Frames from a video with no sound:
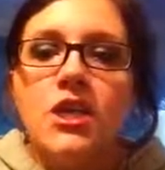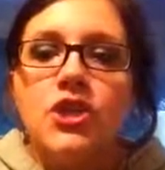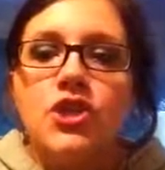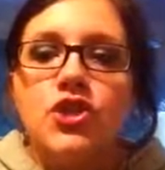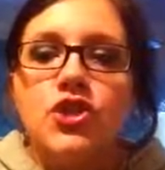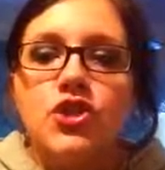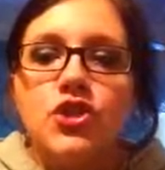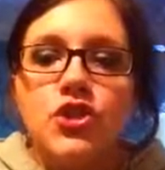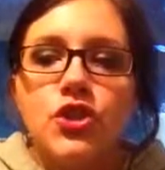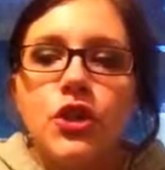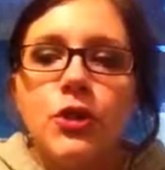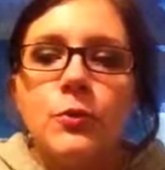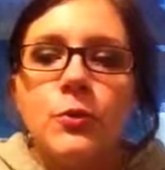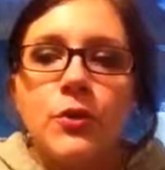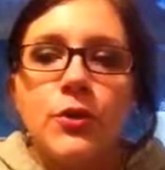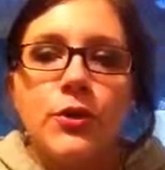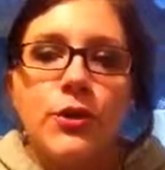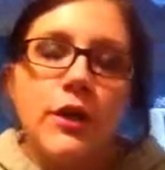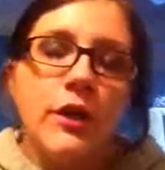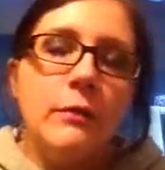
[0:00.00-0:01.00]
It's
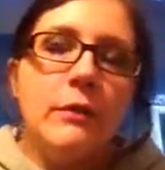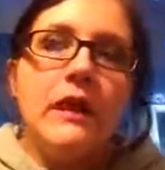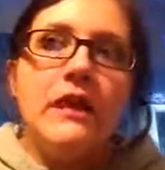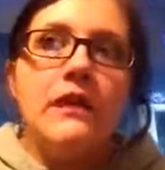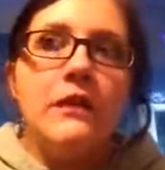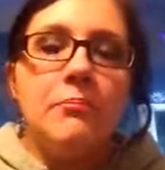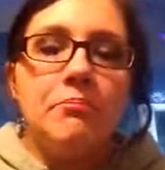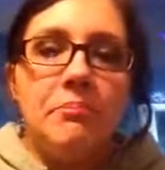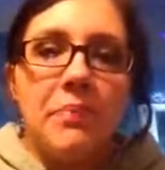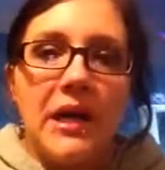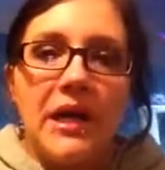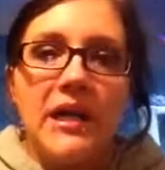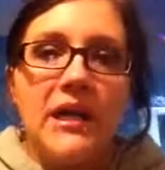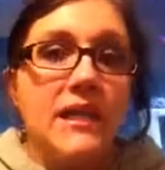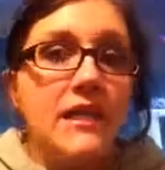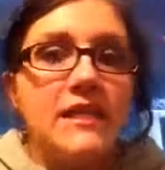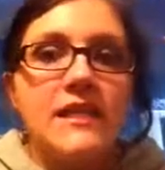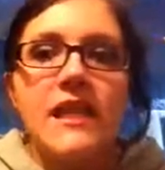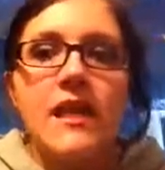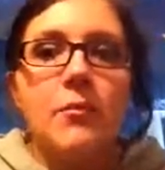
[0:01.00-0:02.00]
super creamy. The bite
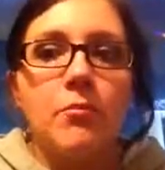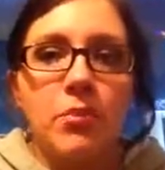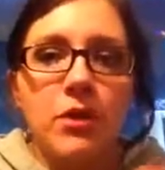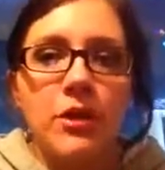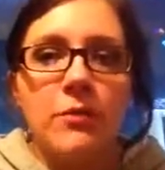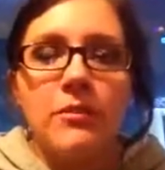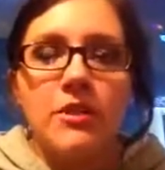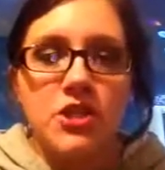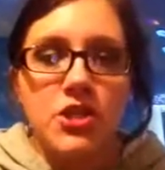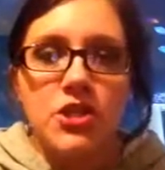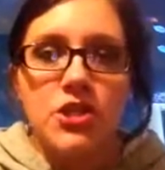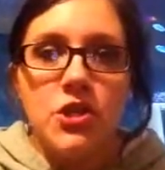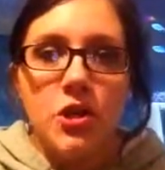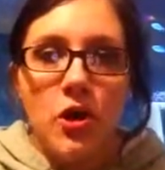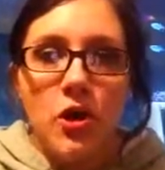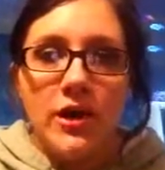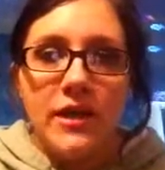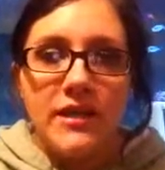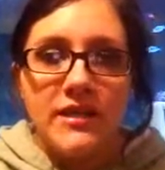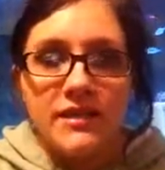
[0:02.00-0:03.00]
is like pretty much
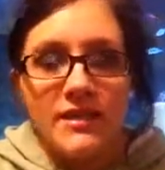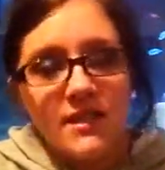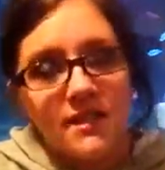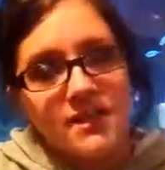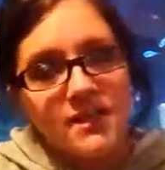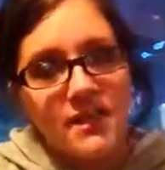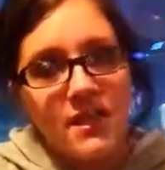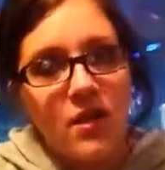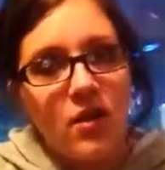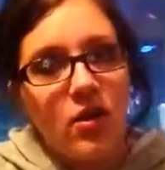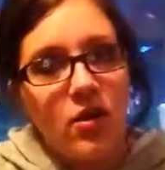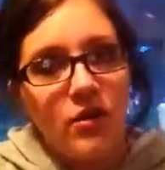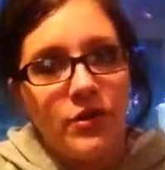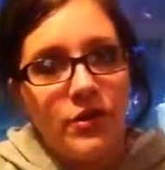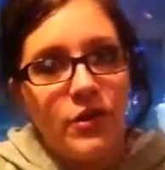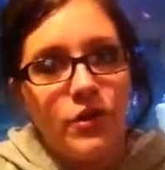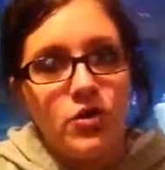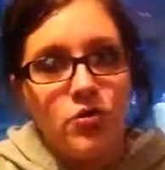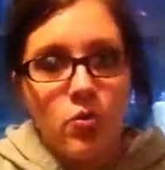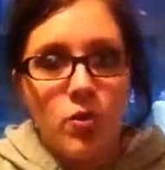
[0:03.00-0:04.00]
non-existent on
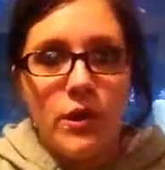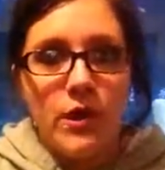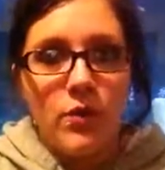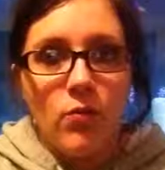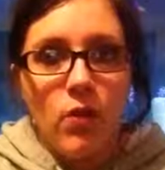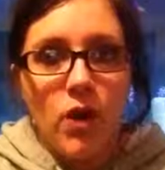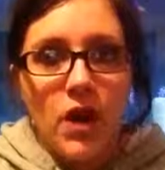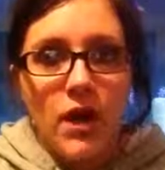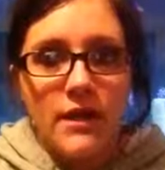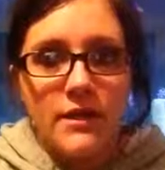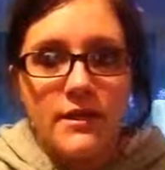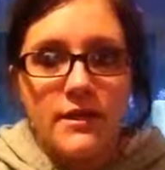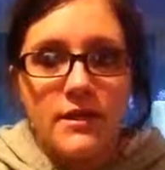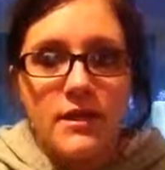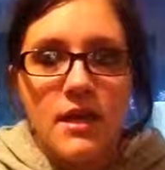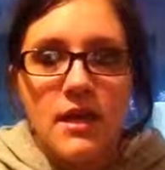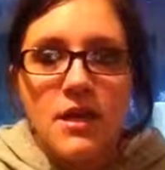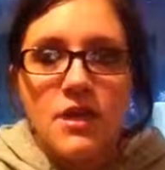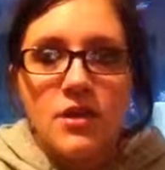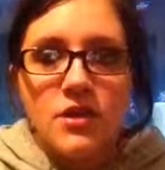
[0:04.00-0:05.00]
the 20 watts.
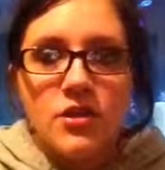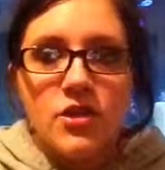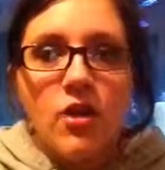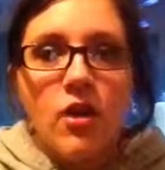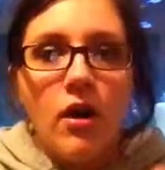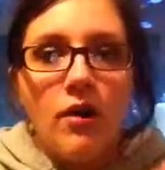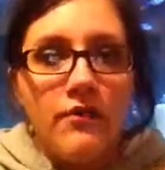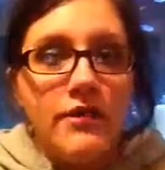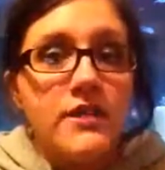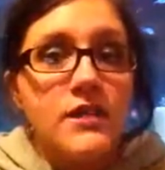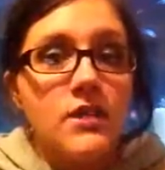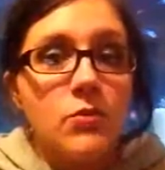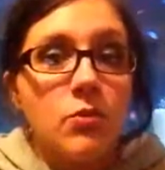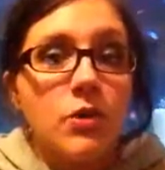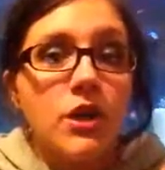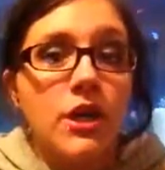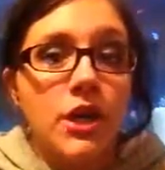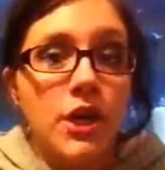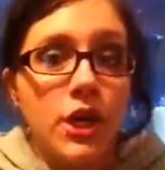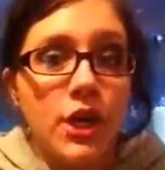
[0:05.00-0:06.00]
So obviously
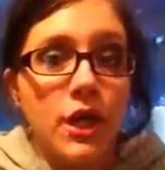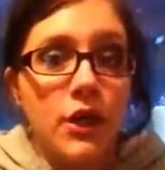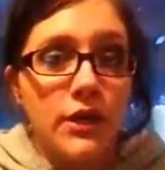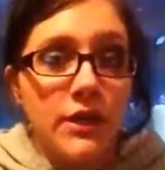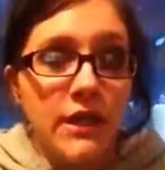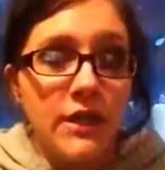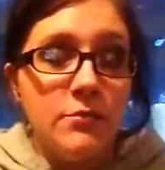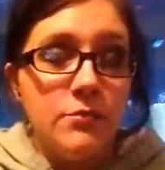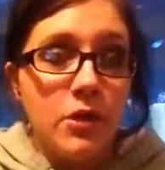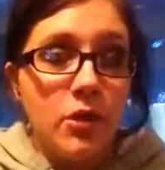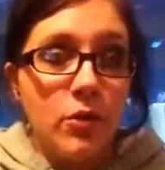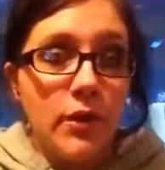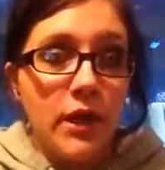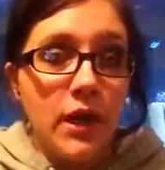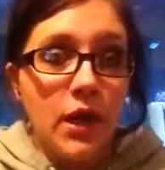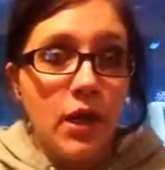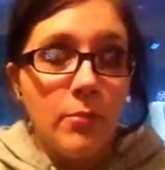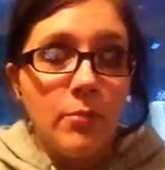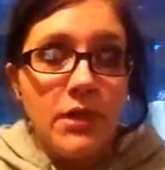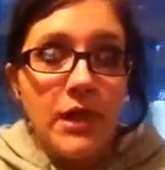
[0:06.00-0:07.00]
we're going to keep
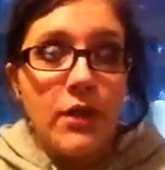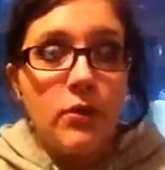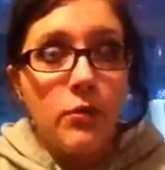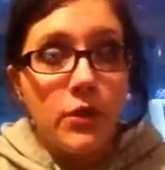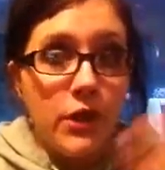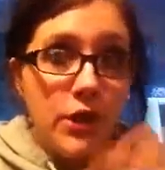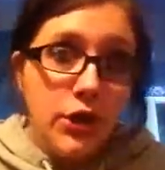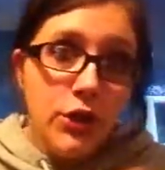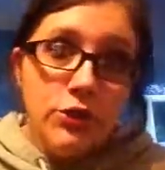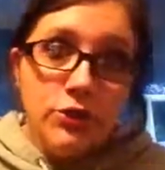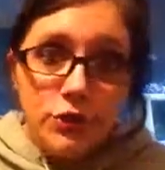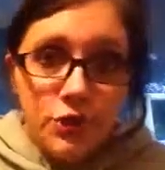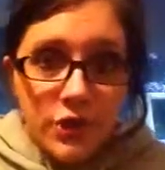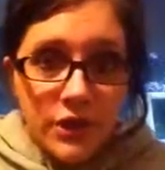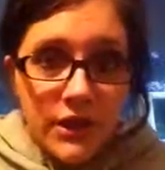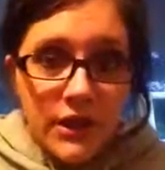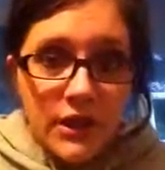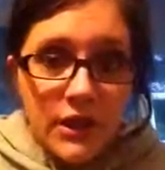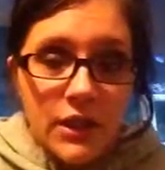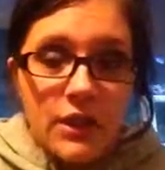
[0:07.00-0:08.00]
going up like we
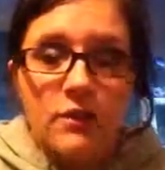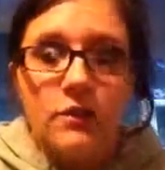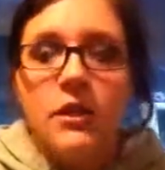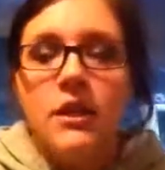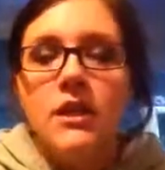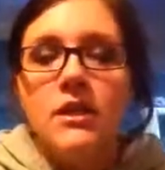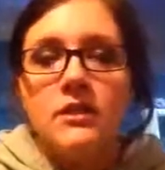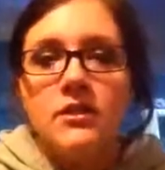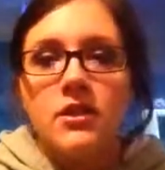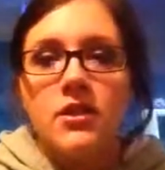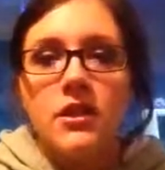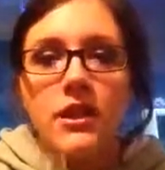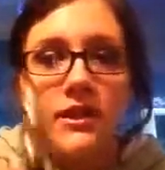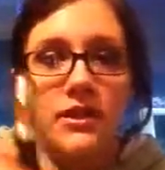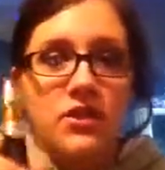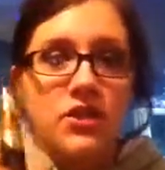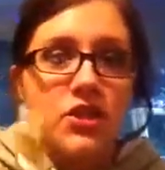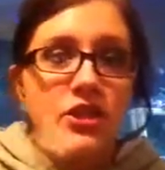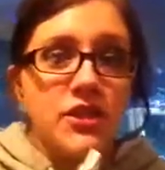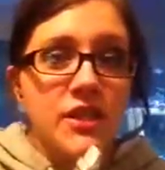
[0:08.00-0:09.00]
usually do. So
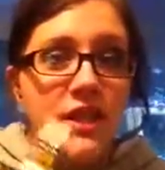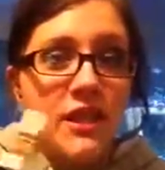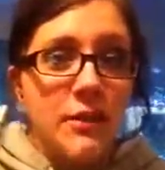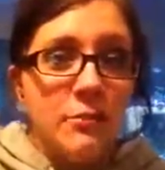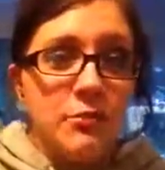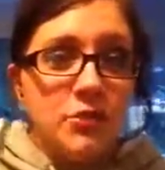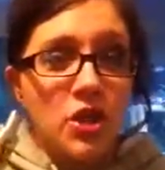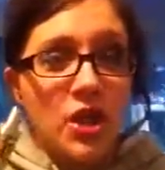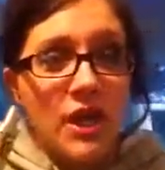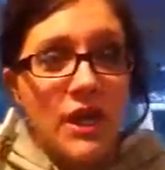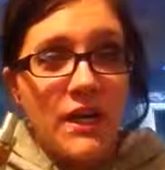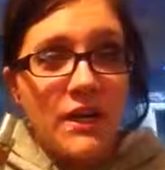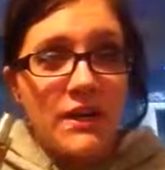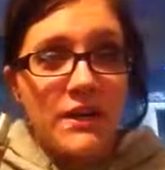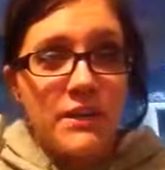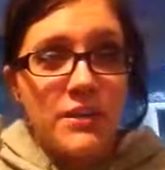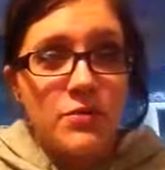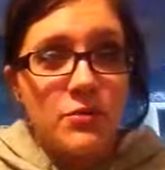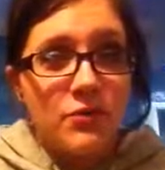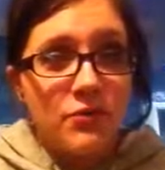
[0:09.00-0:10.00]
let's just keep trying
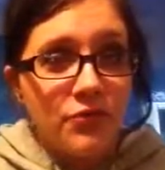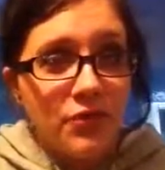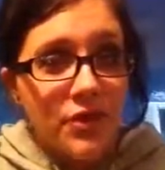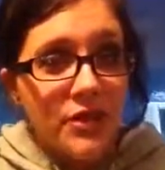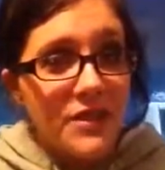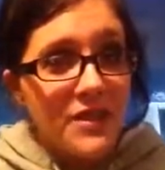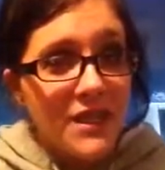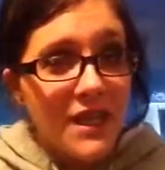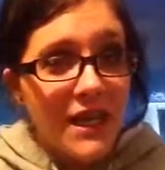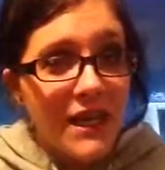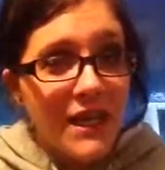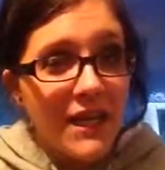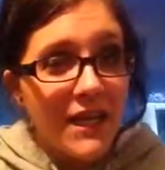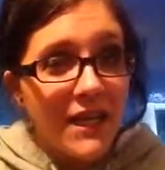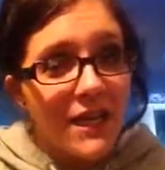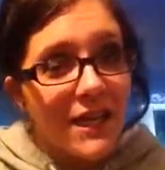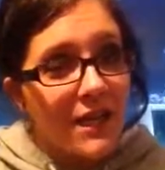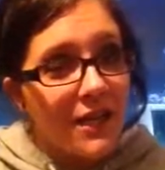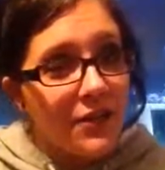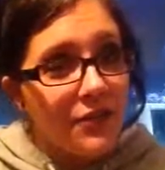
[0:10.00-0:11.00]
this one for a second,
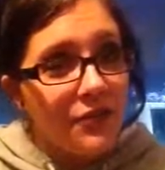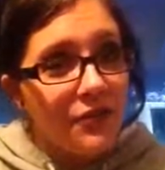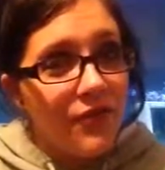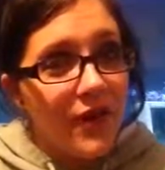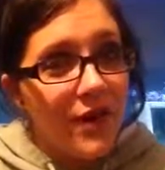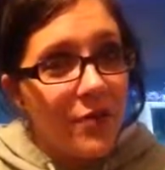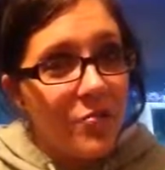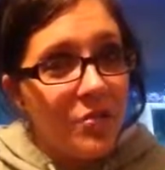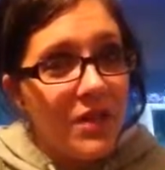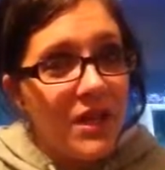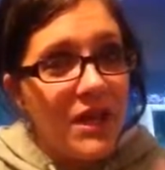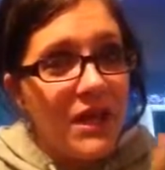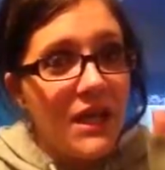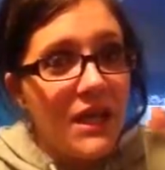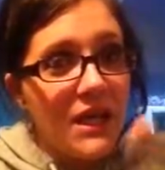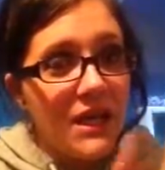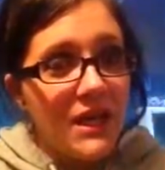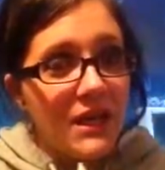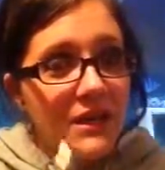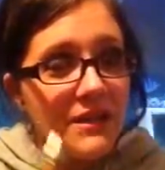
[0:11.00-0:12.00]
get another vape in,
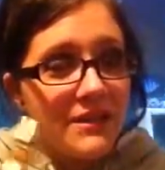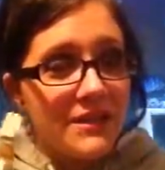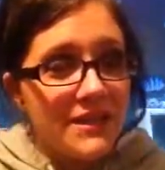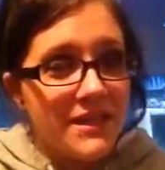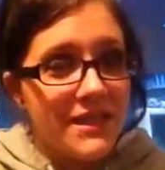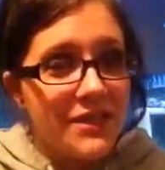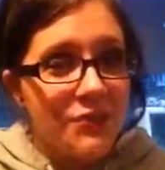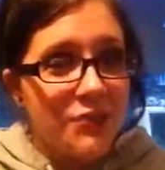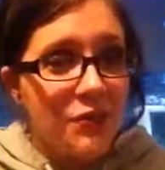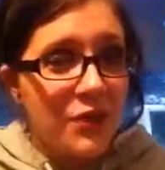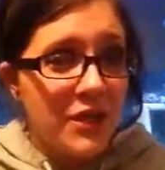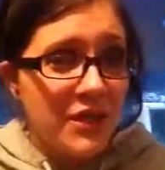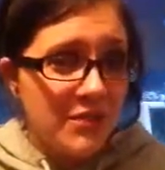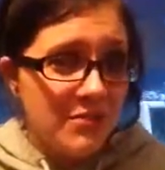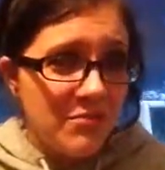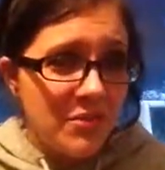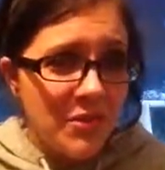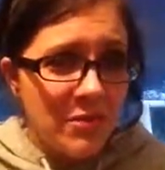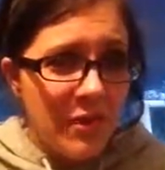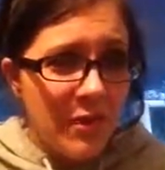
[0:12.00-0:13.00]
and see if
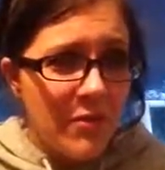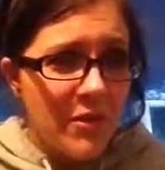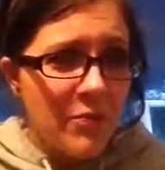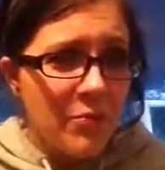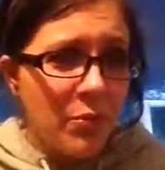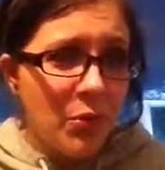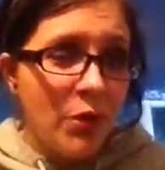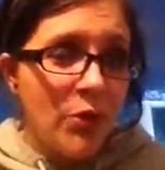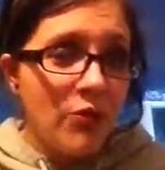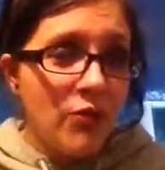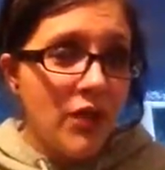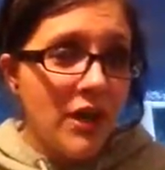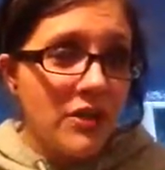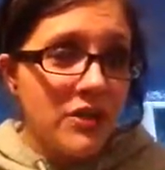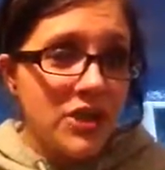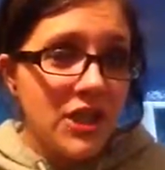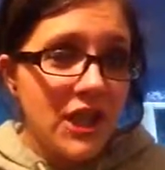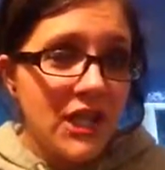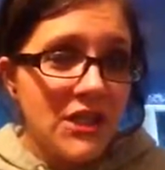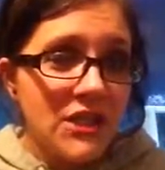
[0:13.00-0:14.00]
maybe the profile
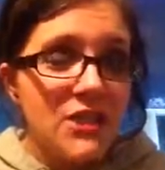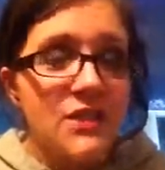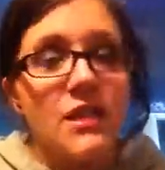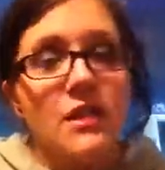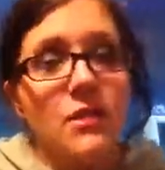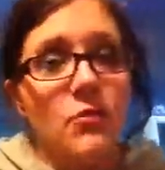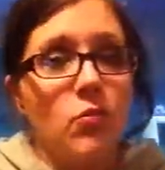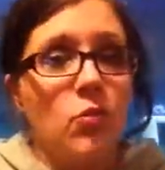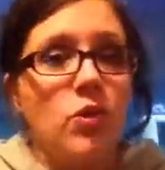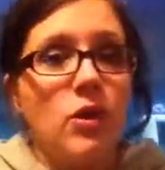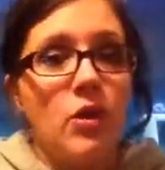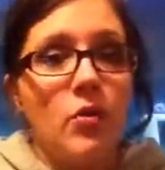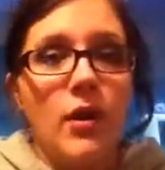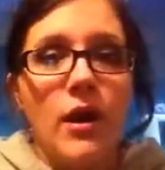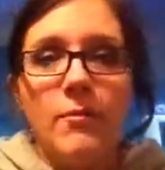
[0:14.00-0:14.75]
changes, and then we'll go